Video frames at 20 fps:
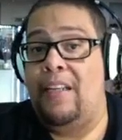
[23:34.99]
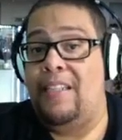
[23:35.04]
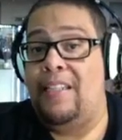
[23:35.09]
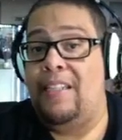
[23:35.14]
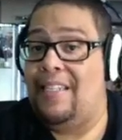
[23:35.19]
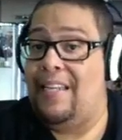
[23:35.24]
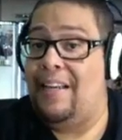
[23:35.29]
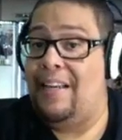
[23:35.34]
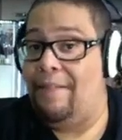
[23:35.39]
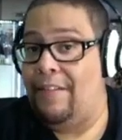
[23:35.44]
He's a
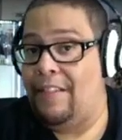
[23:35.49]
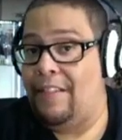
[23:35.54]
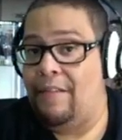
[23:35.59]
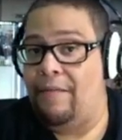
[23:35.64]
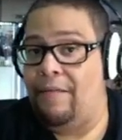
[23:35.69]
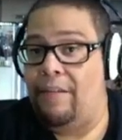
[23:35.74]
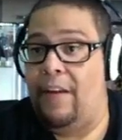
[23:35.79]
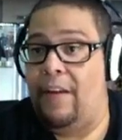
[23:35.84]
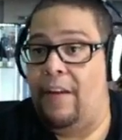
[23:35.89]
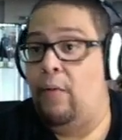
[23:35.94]
defensive
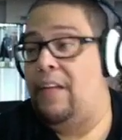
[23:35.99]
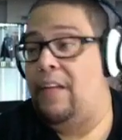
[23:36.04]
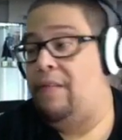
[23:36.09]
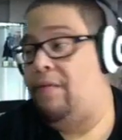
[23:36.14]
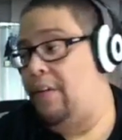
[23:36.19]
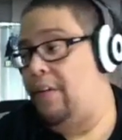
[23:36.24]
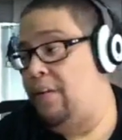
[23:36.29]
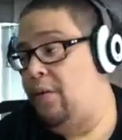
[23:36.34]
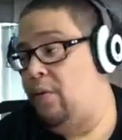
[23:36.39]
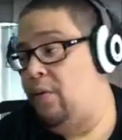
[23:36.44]
fighter. He waits
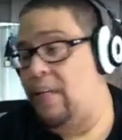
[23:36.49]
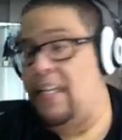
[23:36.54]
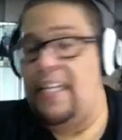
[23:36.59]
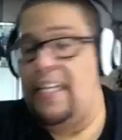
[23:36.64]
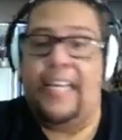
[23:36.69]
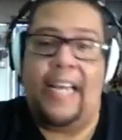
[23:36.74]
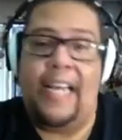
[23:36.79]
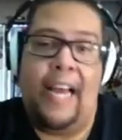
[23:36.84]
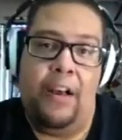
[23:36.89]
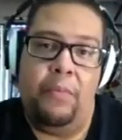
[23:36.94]
for you and then he
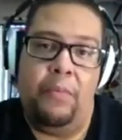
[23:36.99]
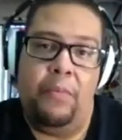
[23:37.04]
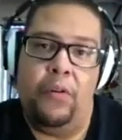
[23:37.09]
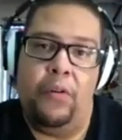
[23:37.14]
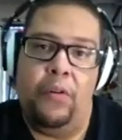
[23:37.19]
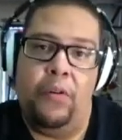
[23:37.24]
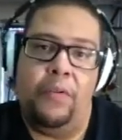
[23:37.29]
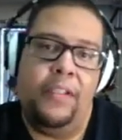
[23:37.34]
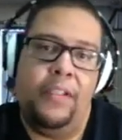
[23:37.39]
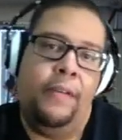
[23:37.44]
counter
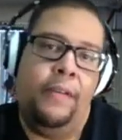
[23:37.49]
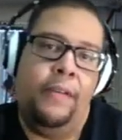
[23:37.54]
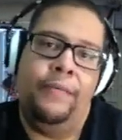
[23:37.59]
moves.